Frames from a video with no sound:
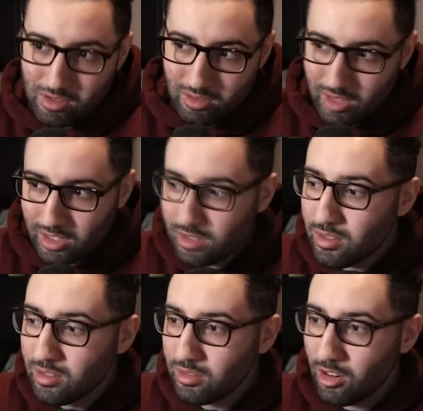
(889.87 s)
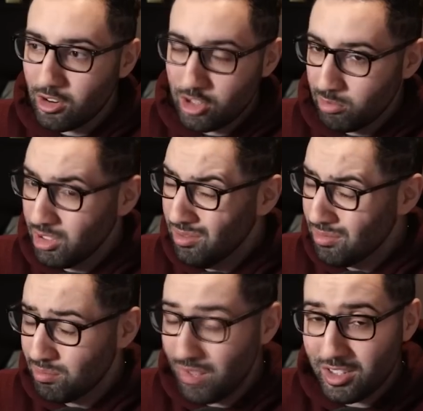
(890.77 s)
you know, that's arguable,
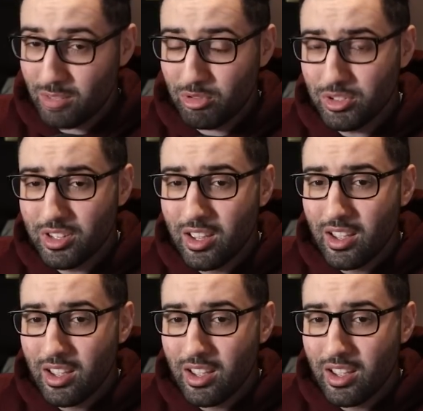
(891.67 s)
I suppose.